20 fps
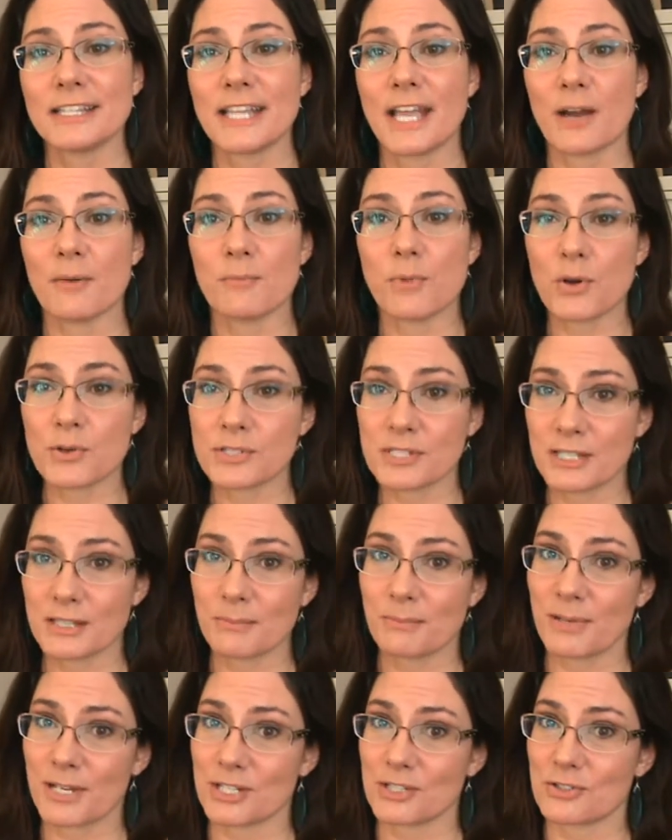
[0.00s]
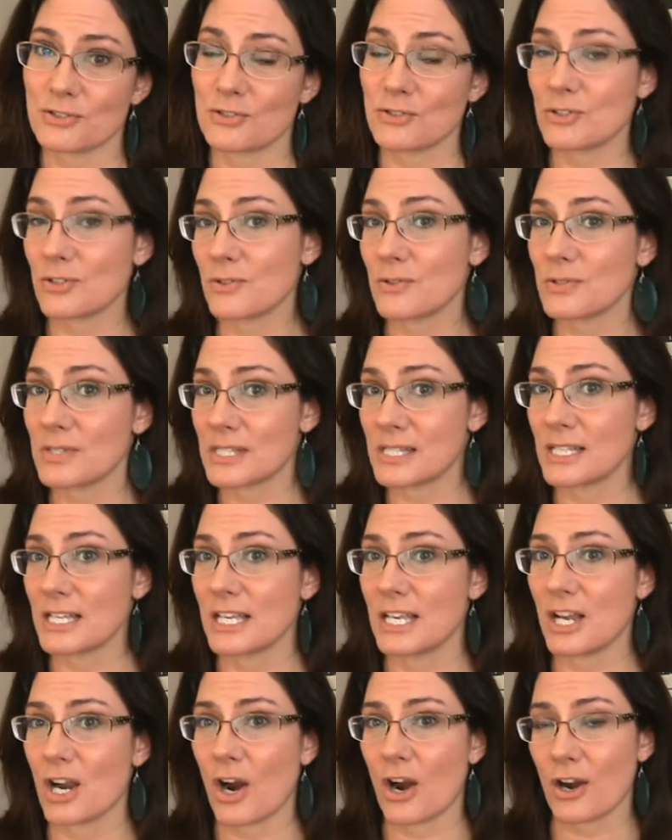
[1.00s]
Now, most of the pictures you
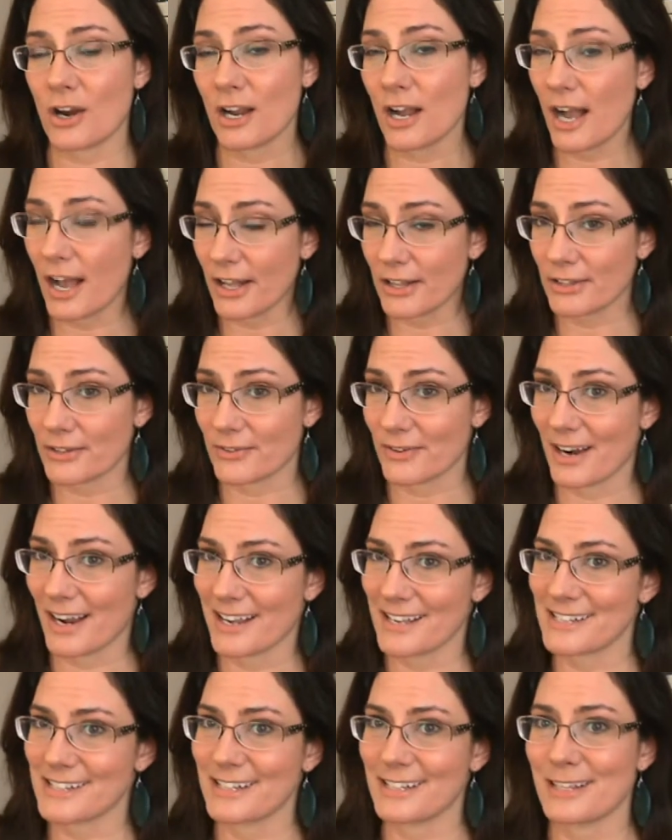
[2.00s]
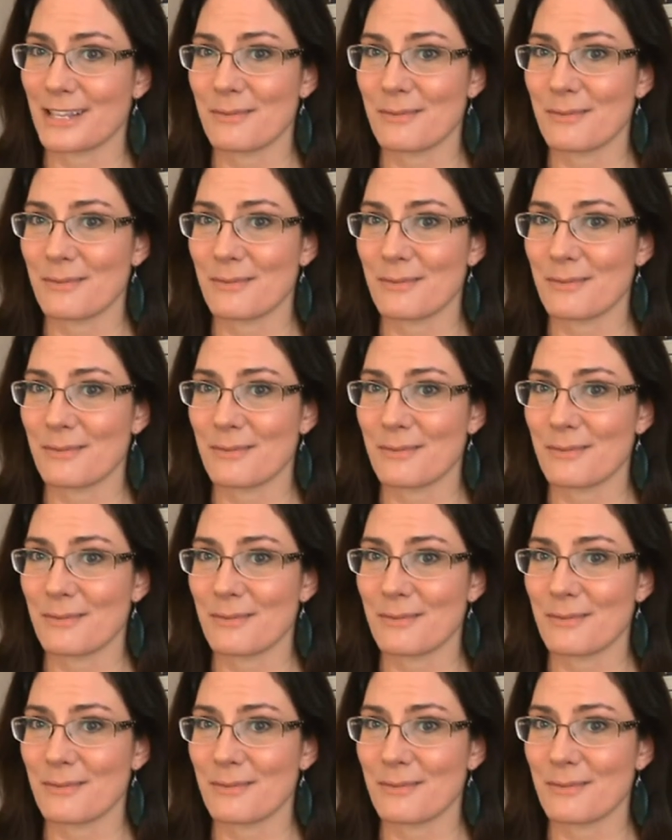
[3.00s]
see are colorized,